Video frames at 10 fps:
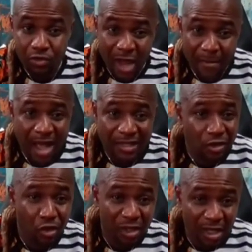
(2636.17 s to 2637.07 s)
nda me
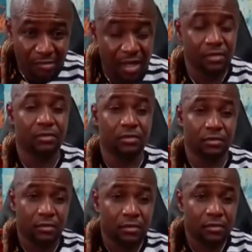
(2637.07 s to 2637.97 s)
asin to se gbe
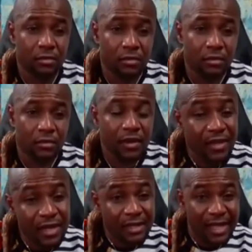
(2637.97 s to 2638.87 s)

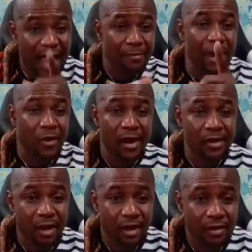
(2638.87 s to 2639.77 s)
any time I went
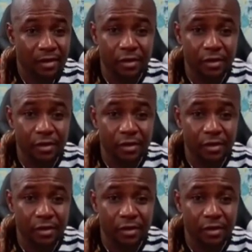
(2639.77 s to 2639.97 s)
on